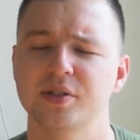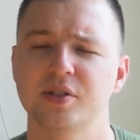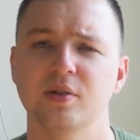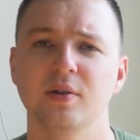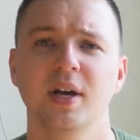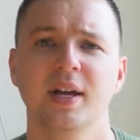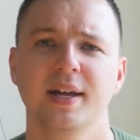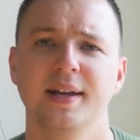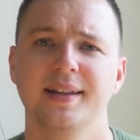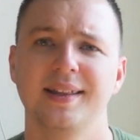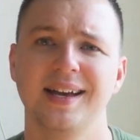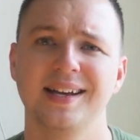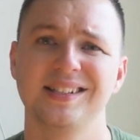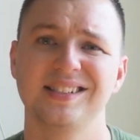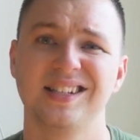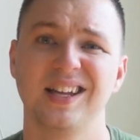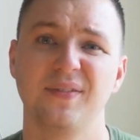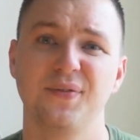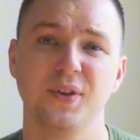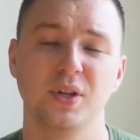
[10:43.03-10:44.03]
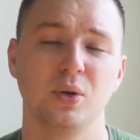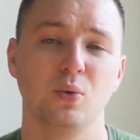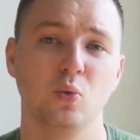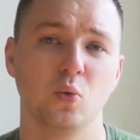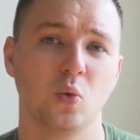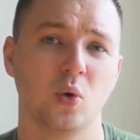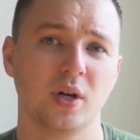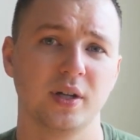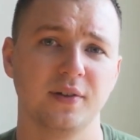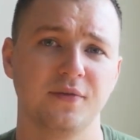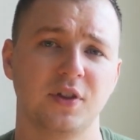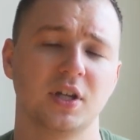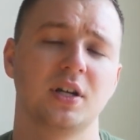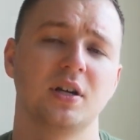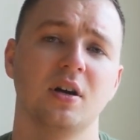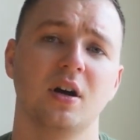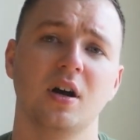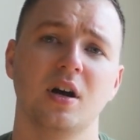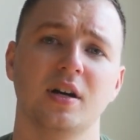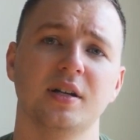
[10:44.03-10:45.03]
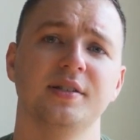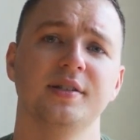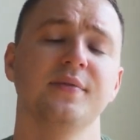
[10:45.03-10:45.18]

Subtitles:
So that is definitely one of the cons